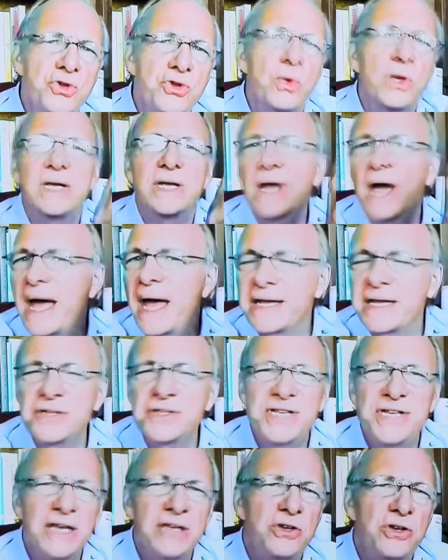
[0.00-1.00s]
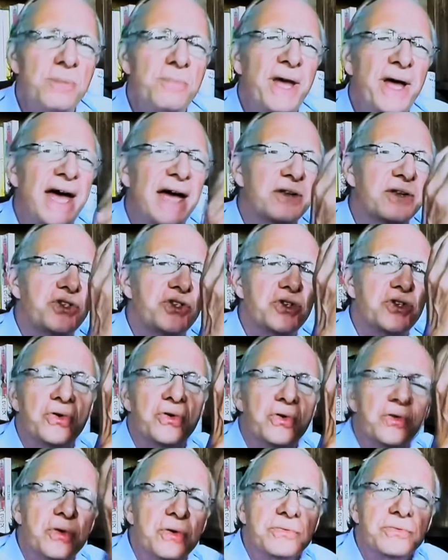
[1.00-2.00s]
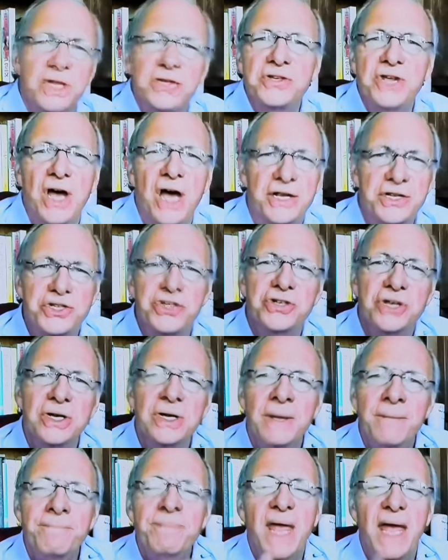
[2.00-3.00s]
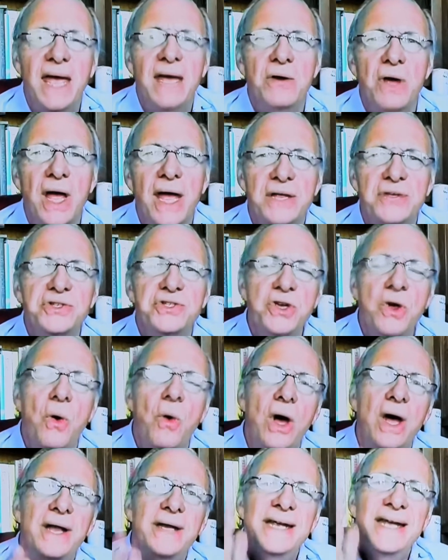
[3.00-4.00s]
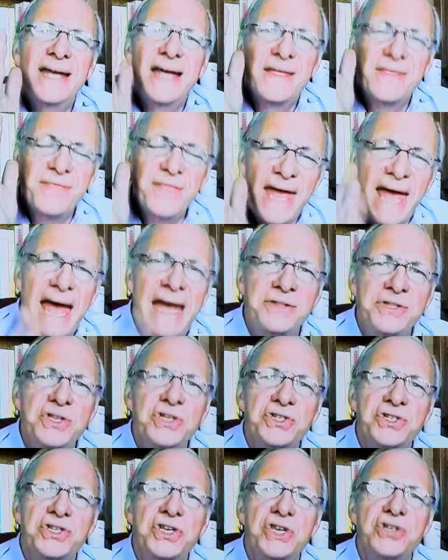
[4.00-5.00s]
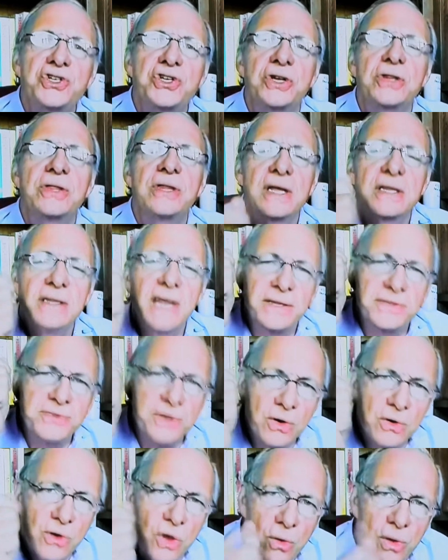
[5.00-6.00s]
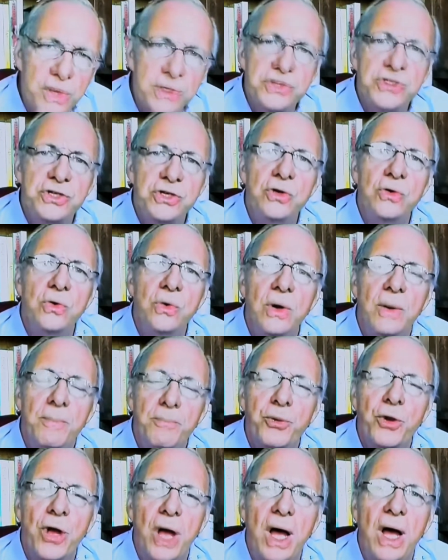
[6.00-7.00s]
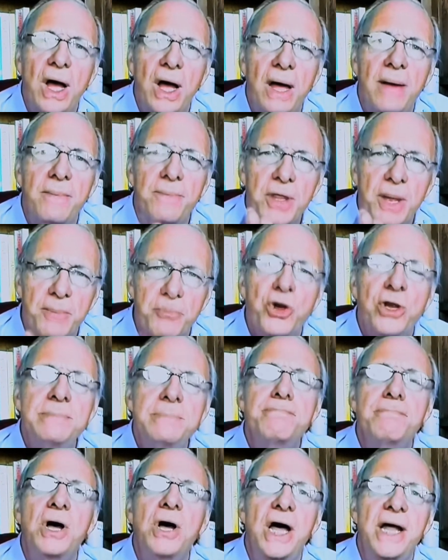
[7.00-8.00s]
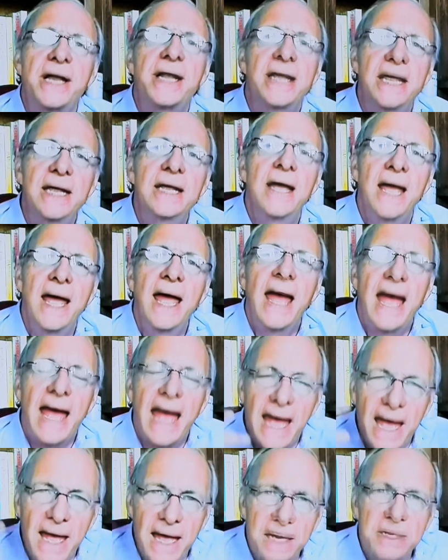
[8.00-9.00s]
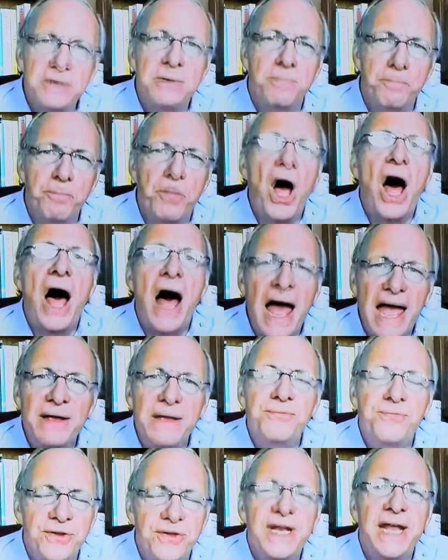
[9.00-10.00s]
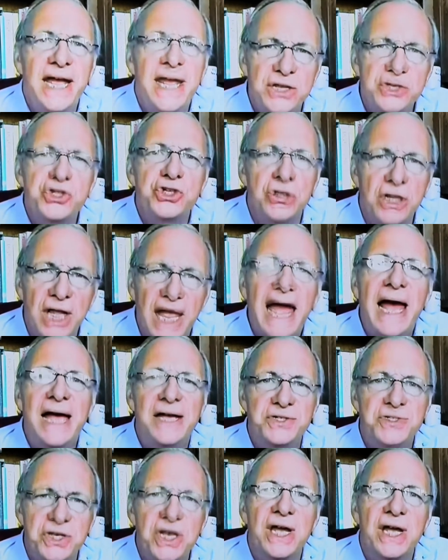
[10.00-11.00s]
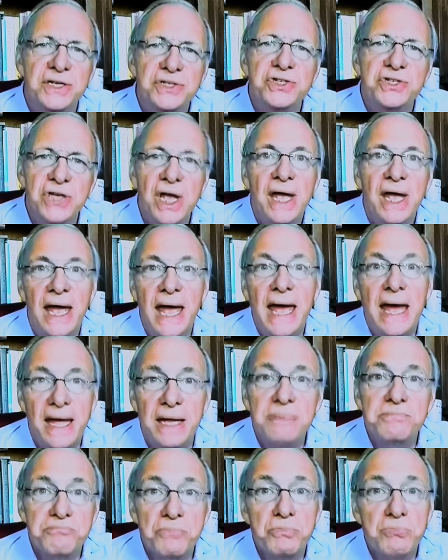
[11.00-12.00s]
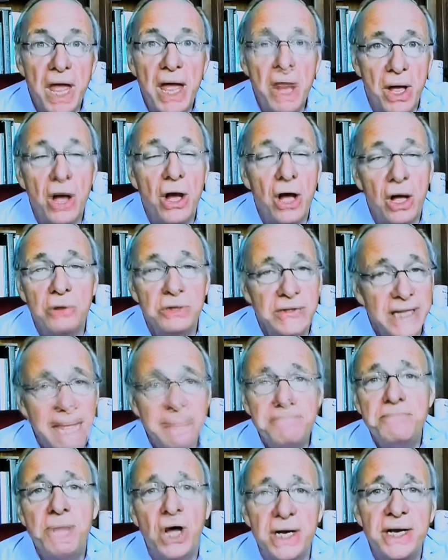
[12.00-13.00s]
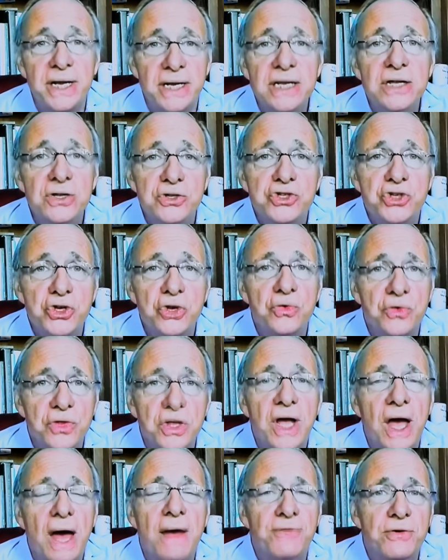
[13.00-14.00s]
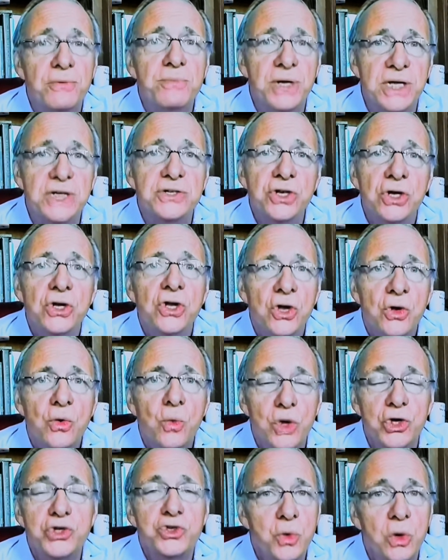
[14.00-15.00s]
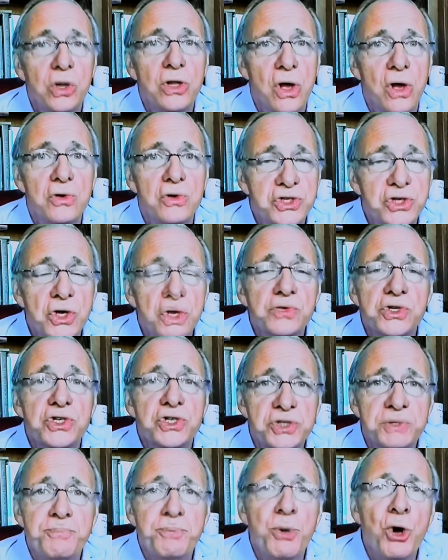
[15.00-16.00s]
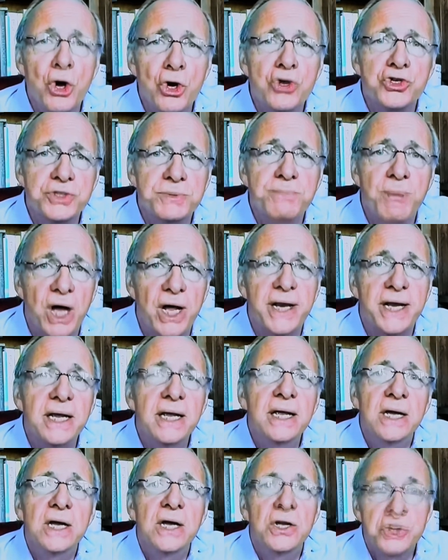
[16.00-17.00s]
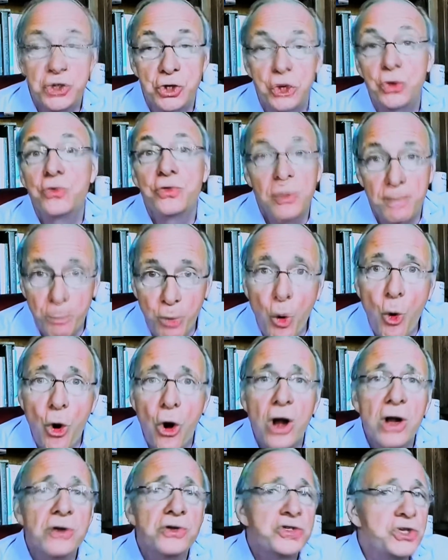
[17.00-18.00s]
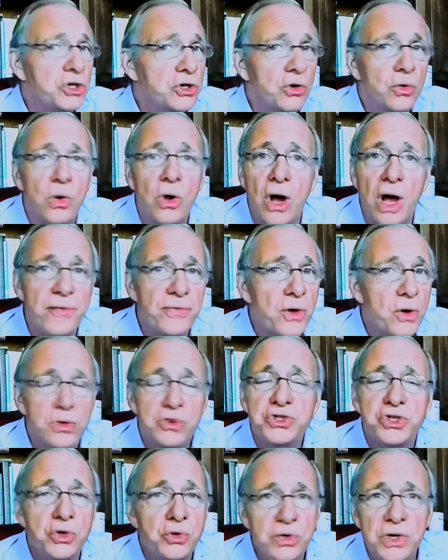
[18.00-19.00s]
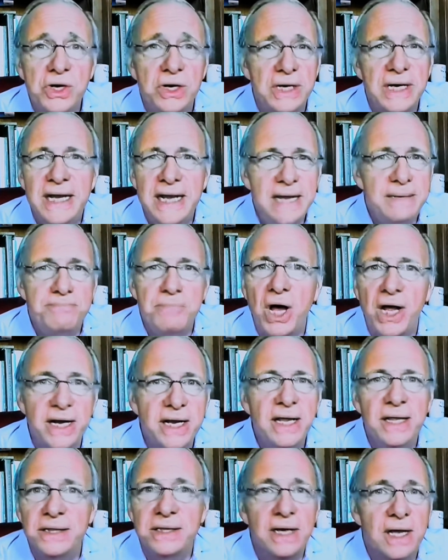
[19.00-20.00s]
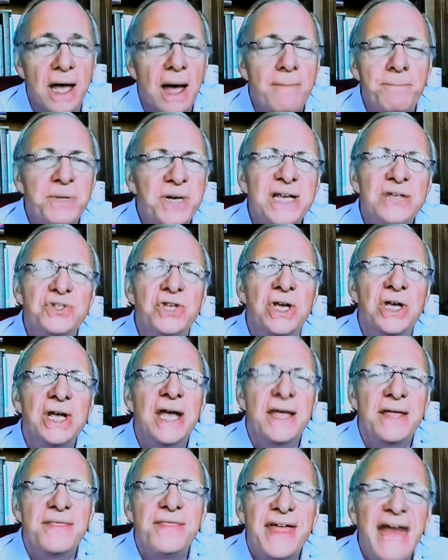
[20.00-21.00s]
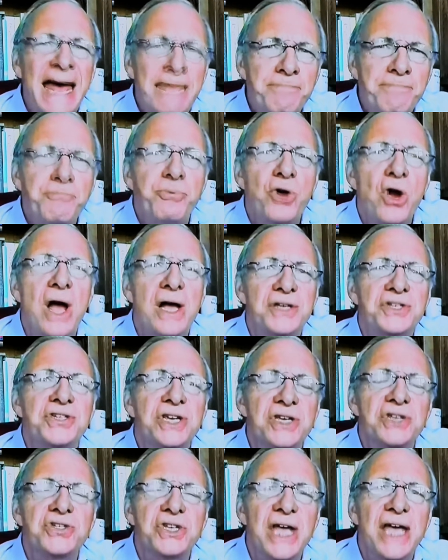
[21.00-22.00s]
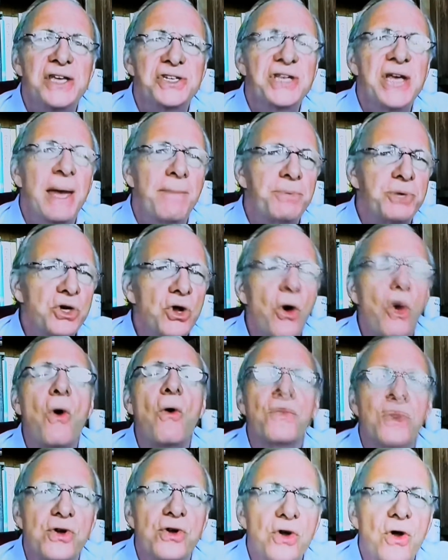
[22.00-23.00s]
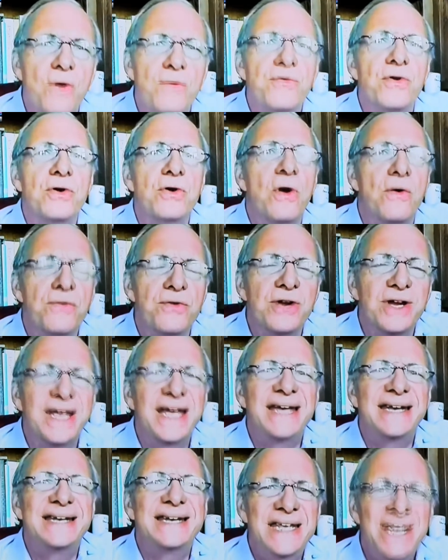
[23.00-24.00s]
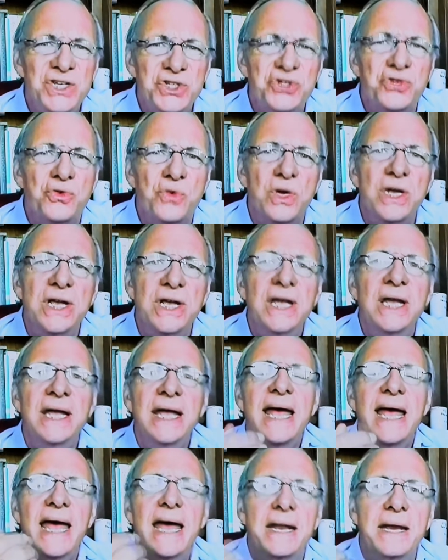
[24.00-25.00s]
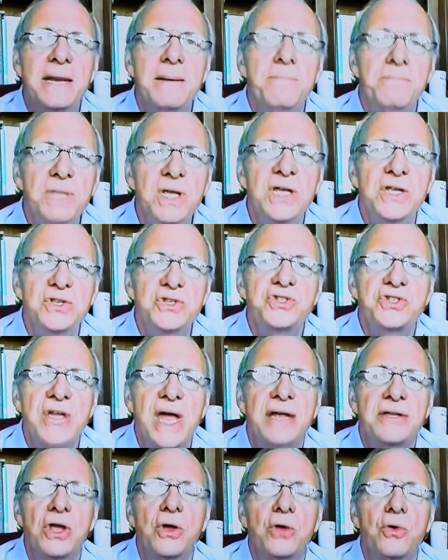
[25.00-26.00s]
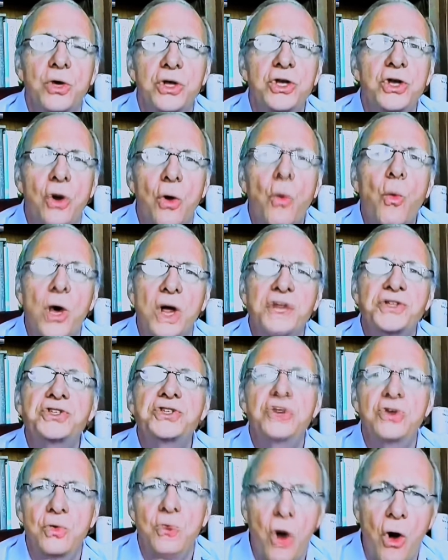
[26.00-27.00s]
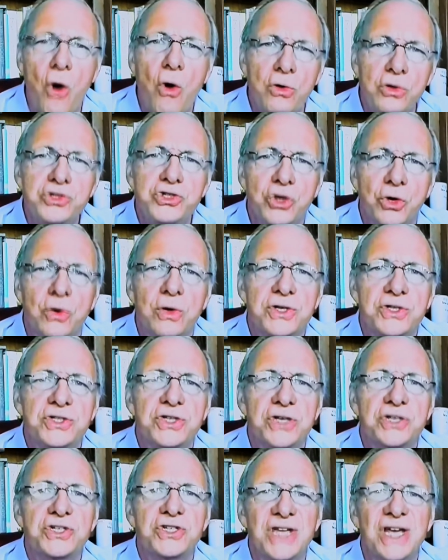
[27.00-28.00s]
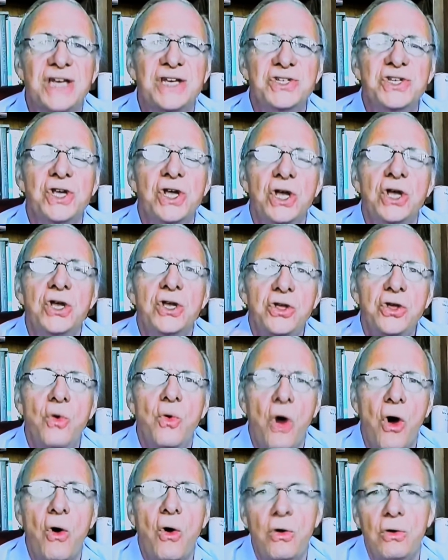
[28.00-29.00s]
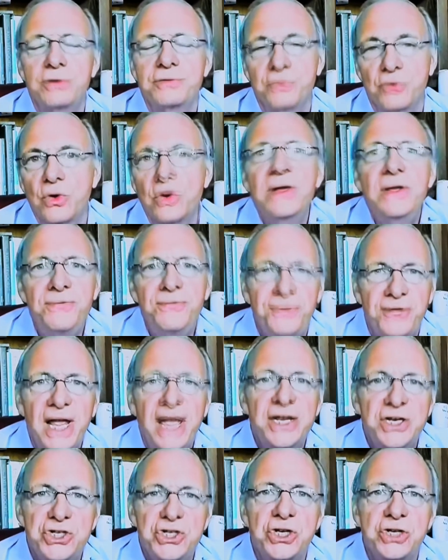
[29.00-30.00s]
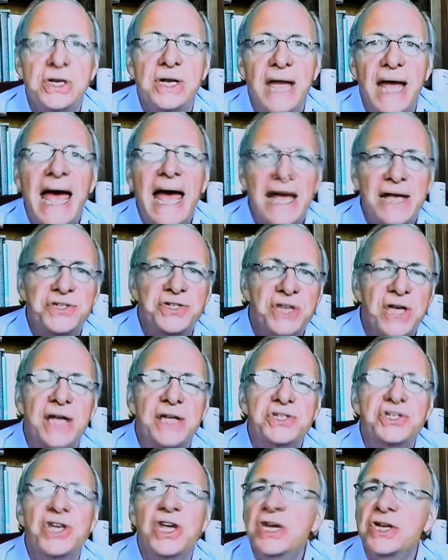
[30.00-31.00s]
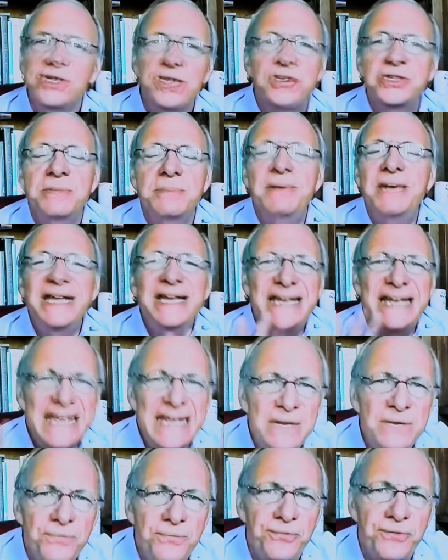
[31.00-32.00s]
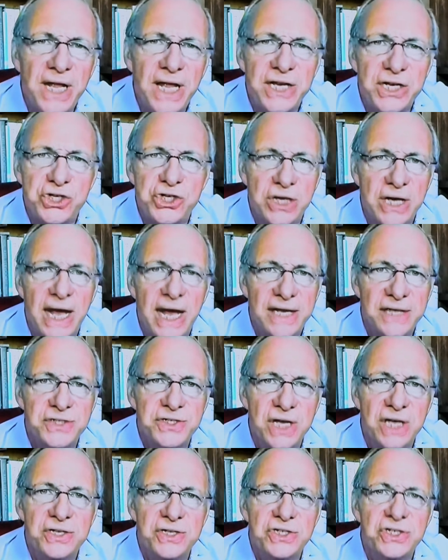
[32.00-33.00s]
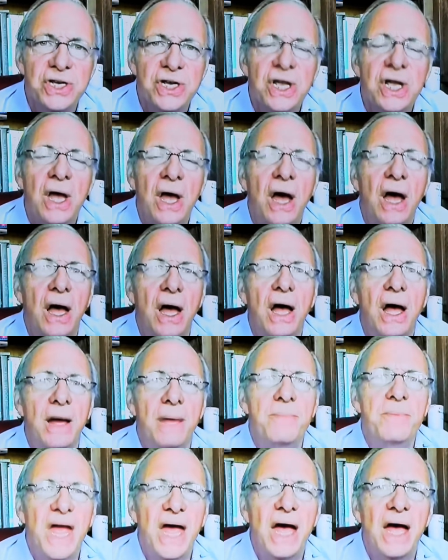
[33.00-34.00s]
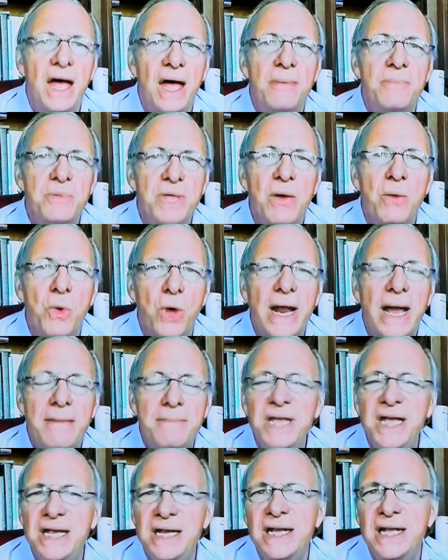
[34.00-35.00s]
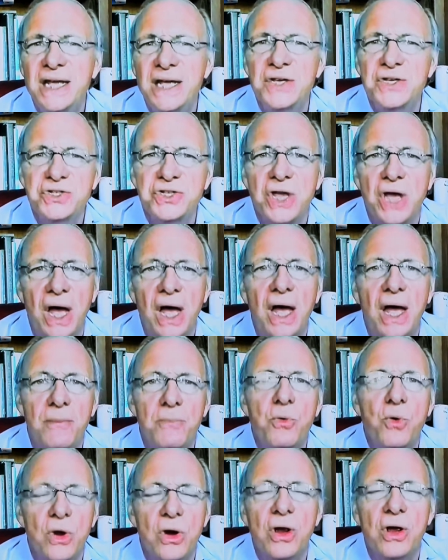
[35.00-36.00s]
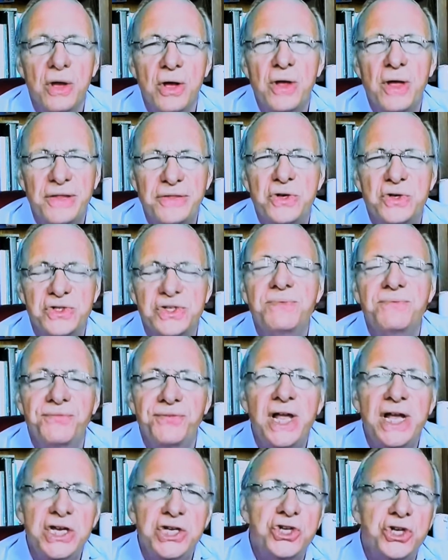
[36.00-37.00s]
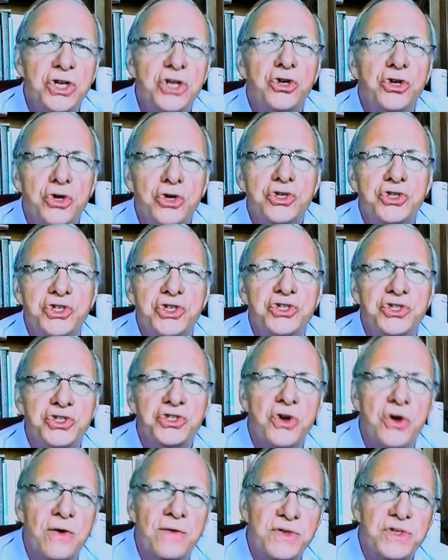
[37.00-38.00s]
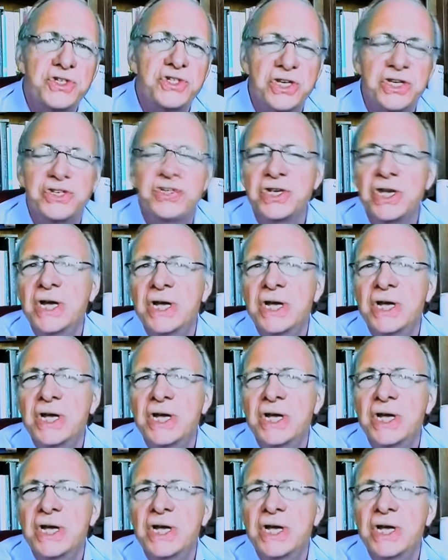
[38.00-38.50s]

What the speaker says: I can take you back to the Dutch and so on. That decision that they're going to print money and buy financial assets and lend money to the government, which will also disperse money to the poor, to those who need money and the companies. That process has happened over and over and over again in history. And it means that, what do you hold during such things? You hold reflation assets. Doesn't mean inflation assets. What I mean is there's inflation in goods and services.